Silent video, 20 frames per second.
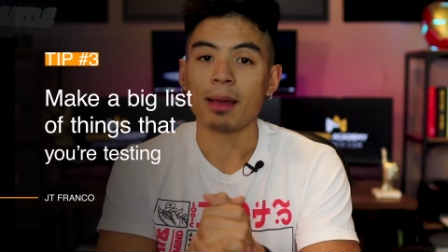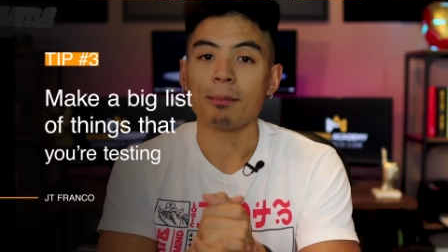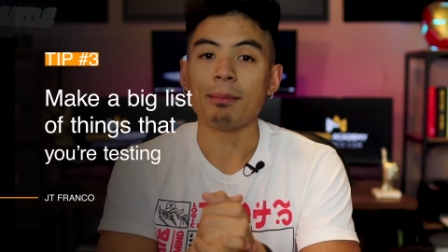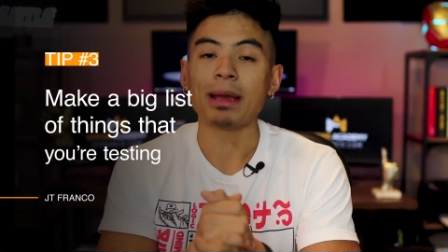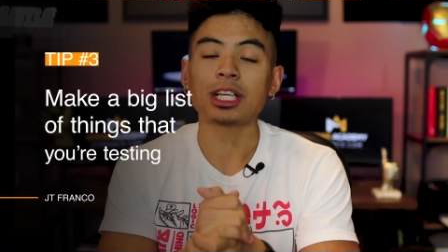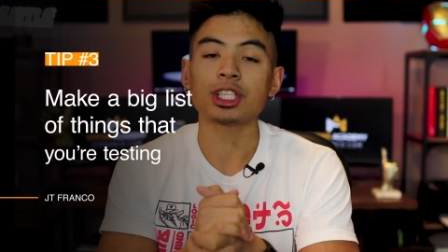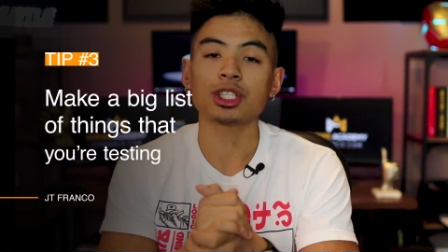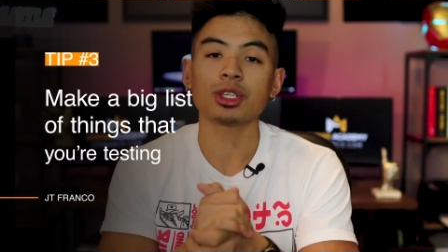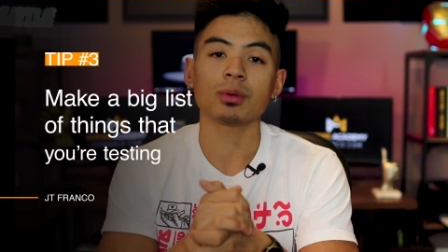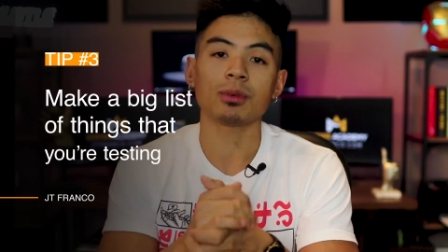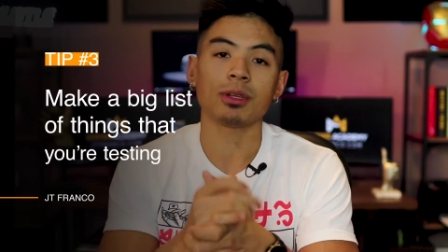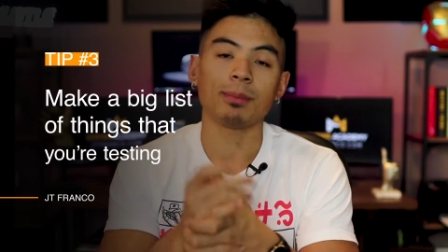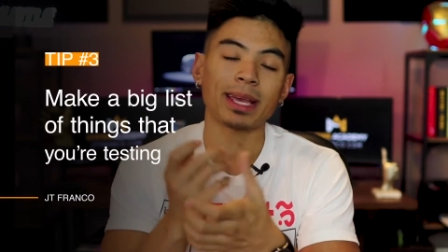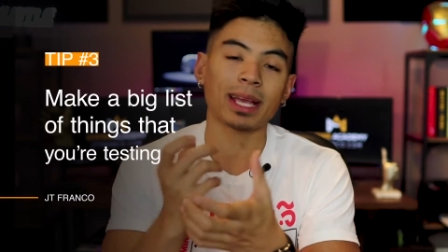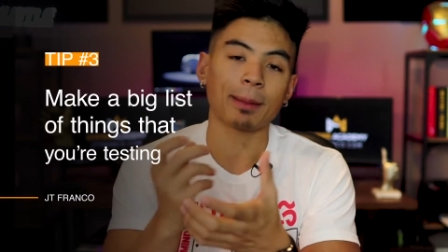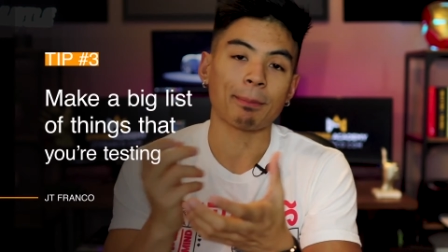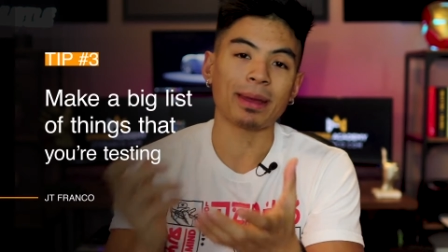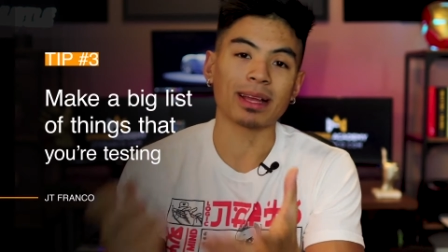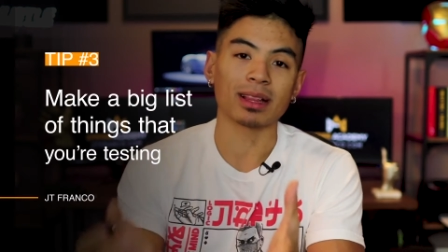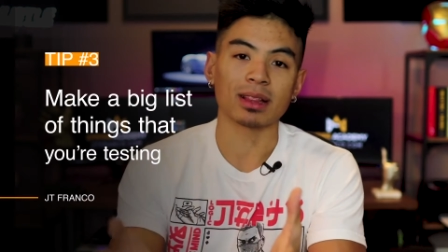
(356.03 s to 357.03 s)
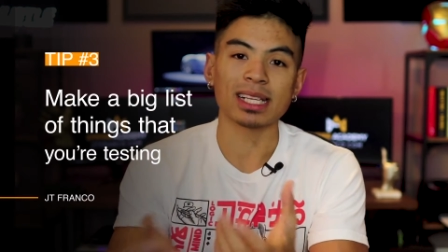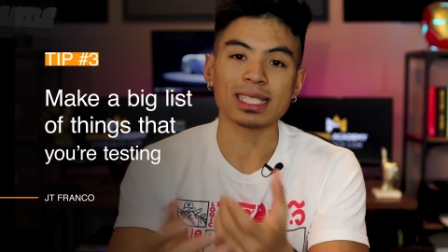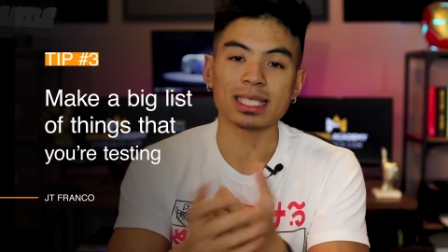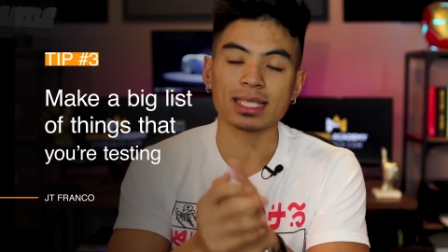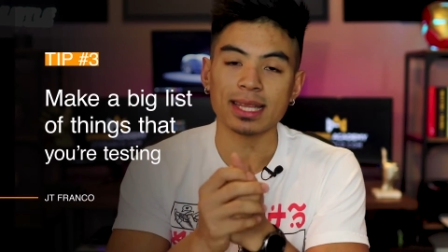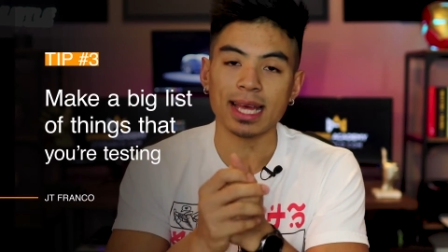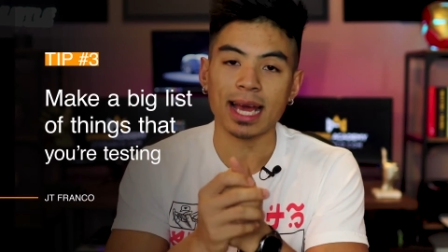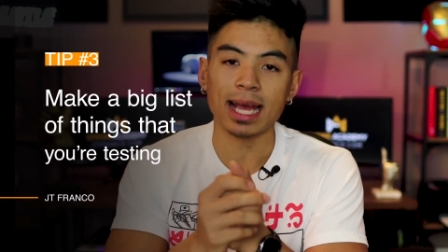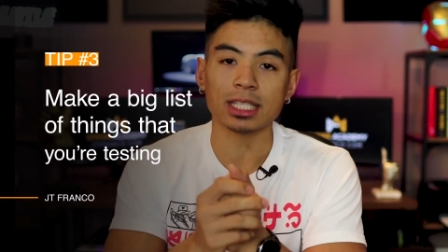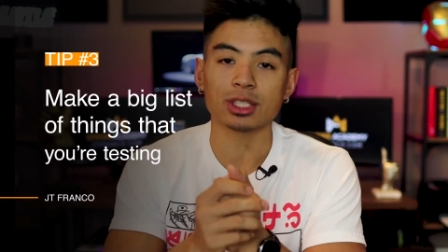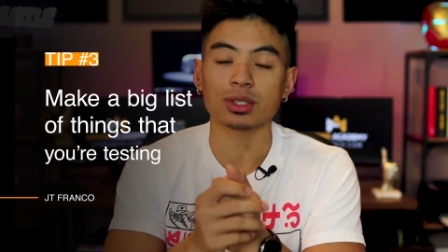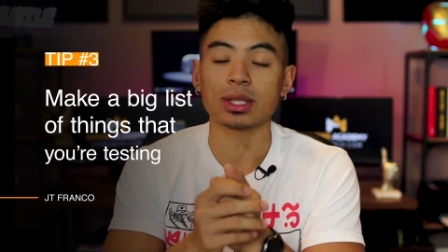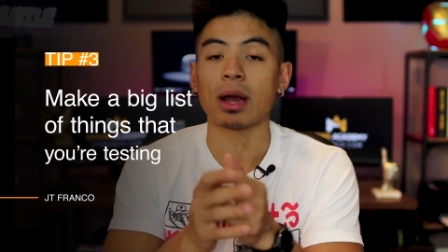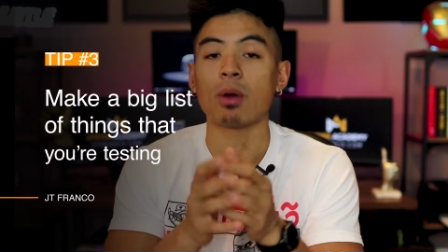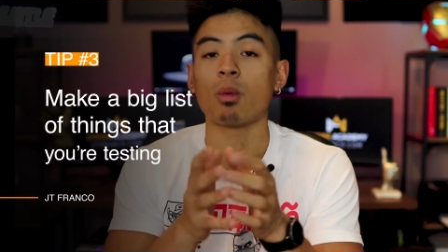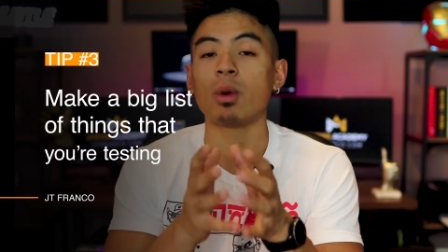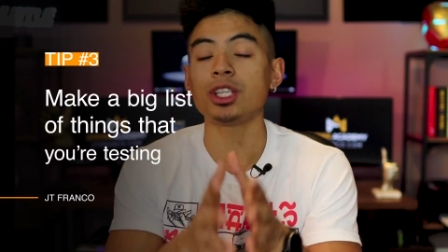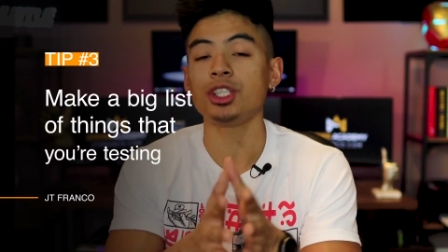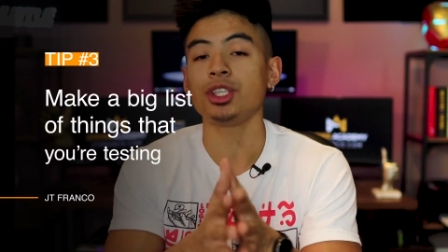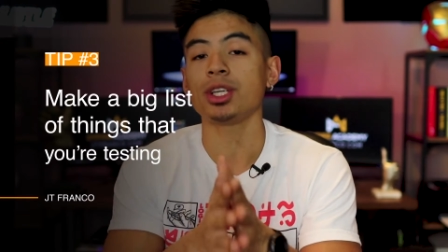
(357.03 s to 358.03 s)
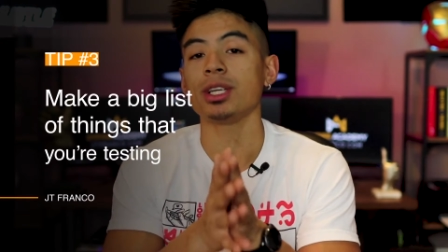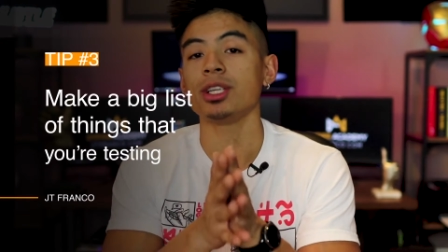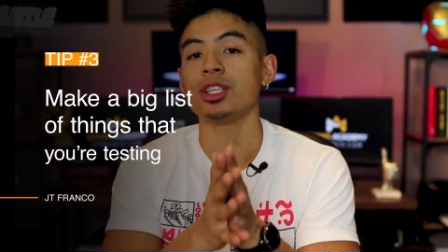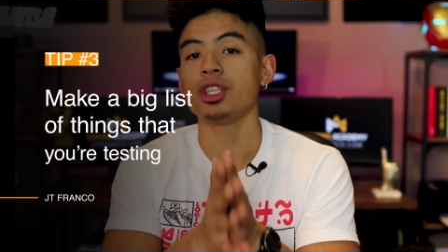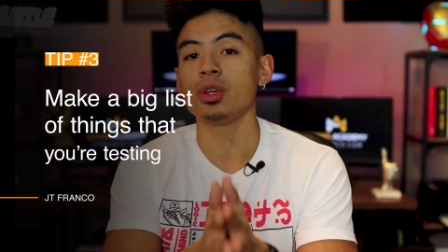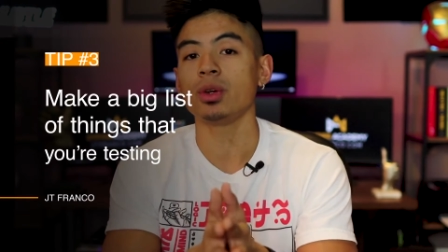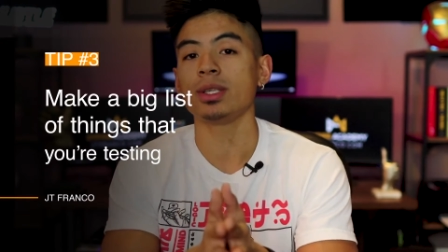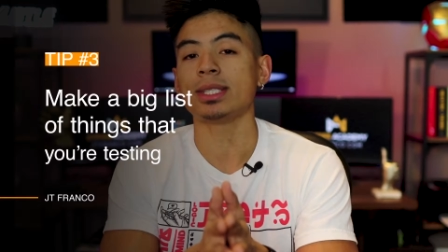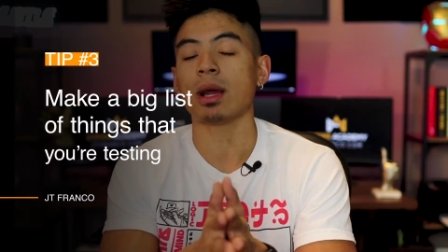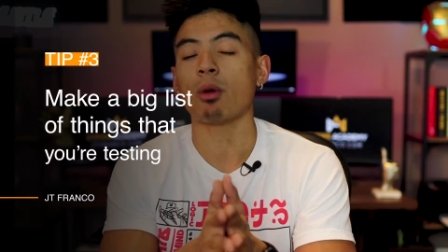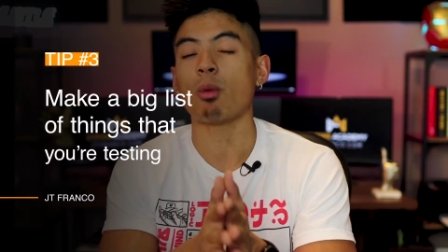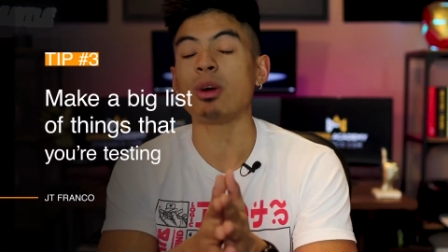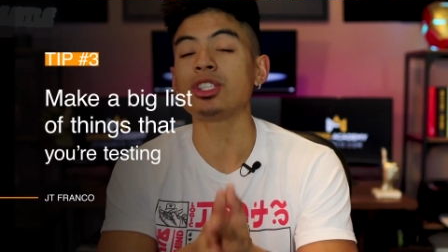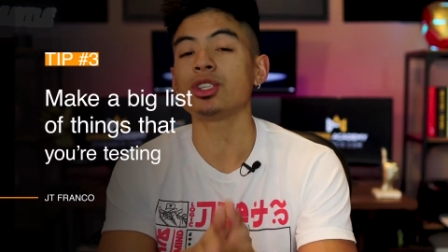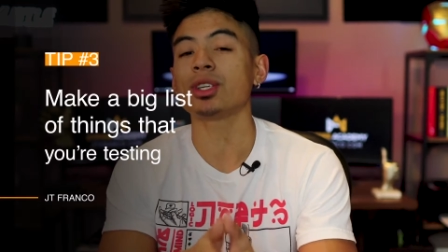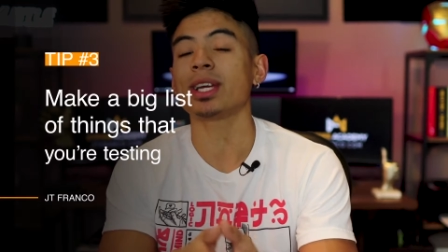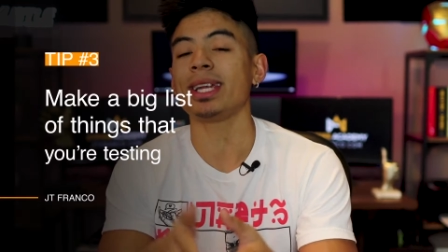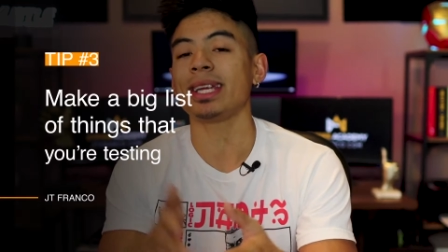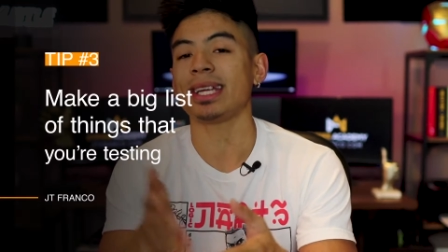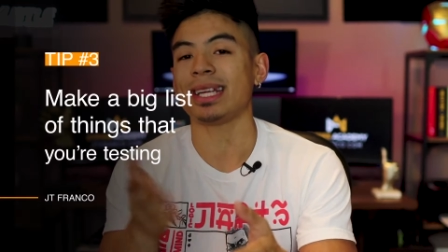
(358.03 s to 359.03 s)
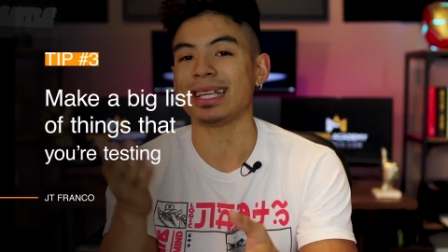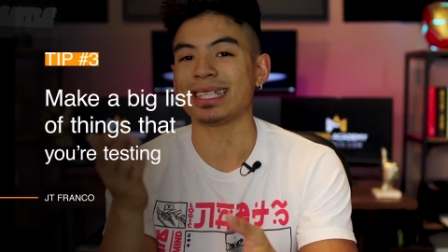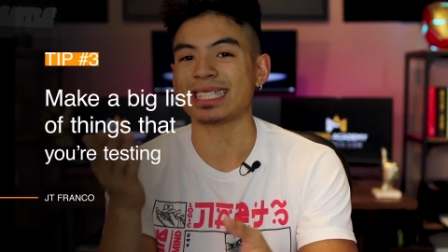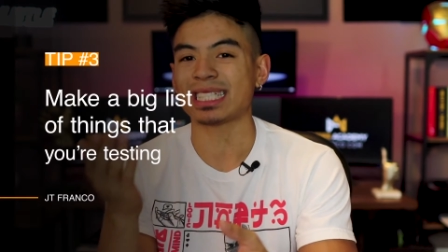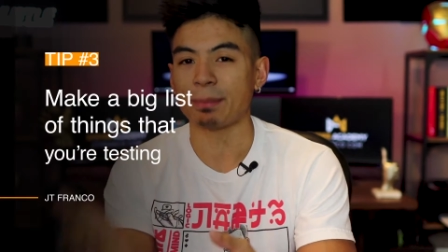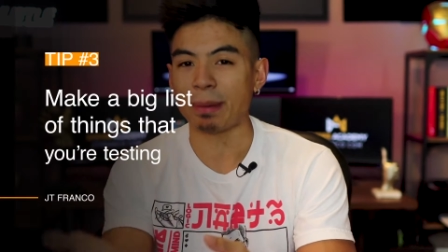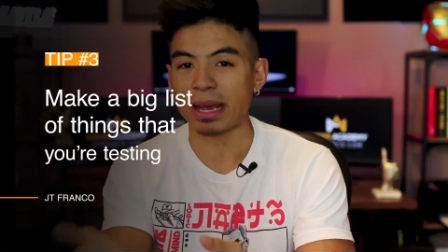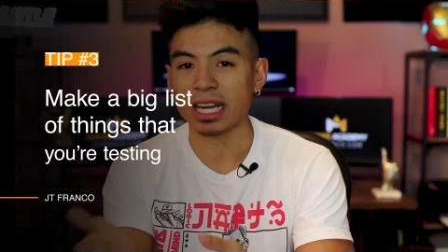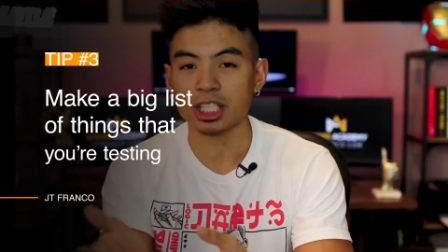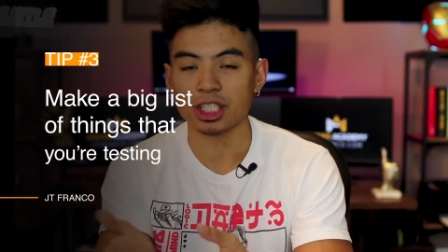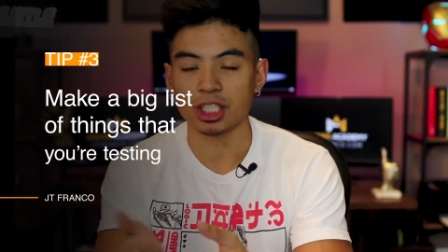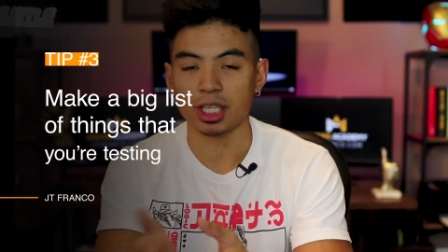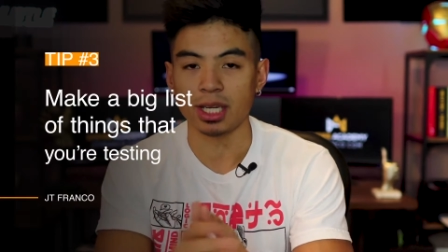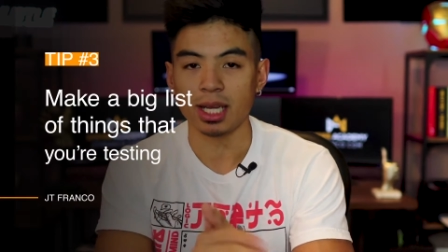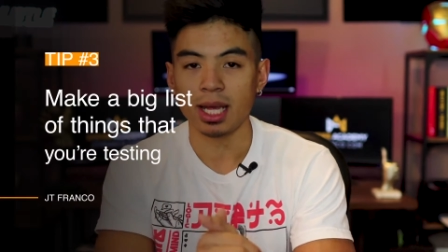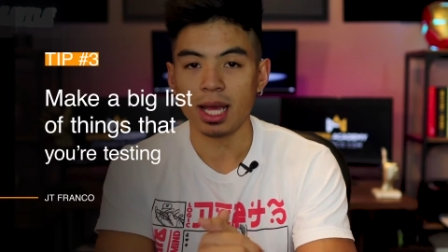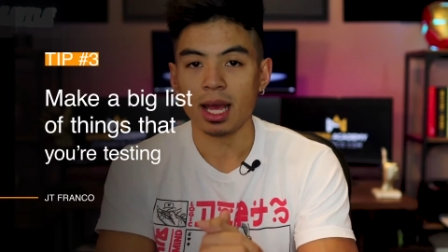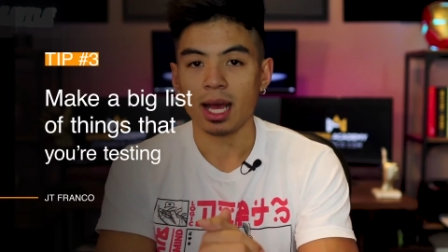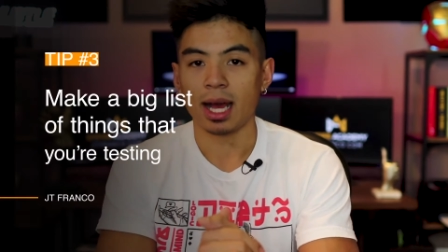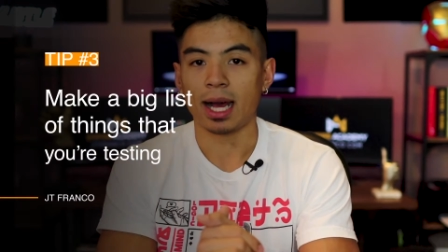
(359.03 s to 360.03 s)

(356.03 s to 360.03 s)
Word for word: make sure you make a big list of that, so that what you can do is that once you're getting an inspection,